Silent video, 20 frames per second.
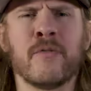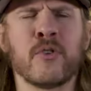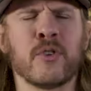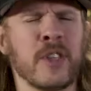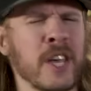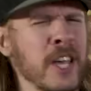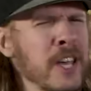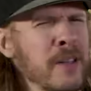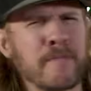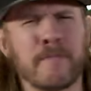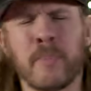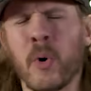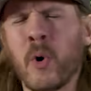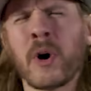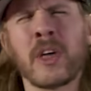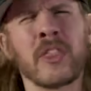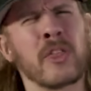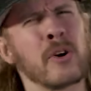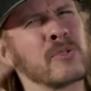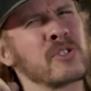you're thinking,
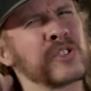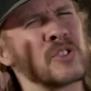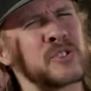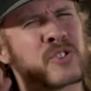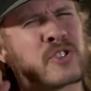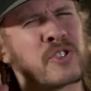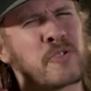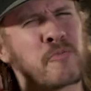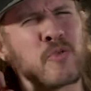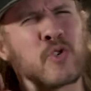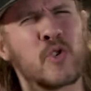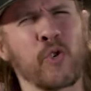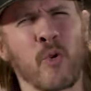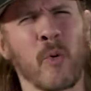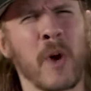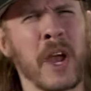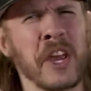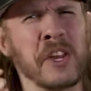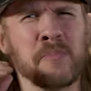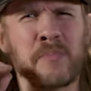boy, those are some
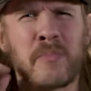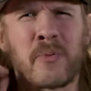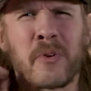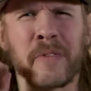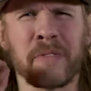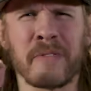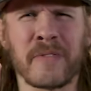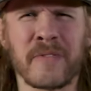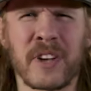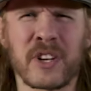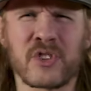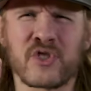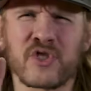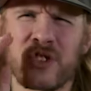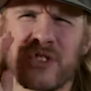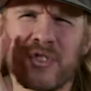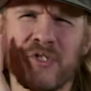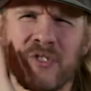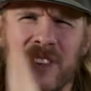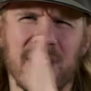great
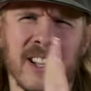professional,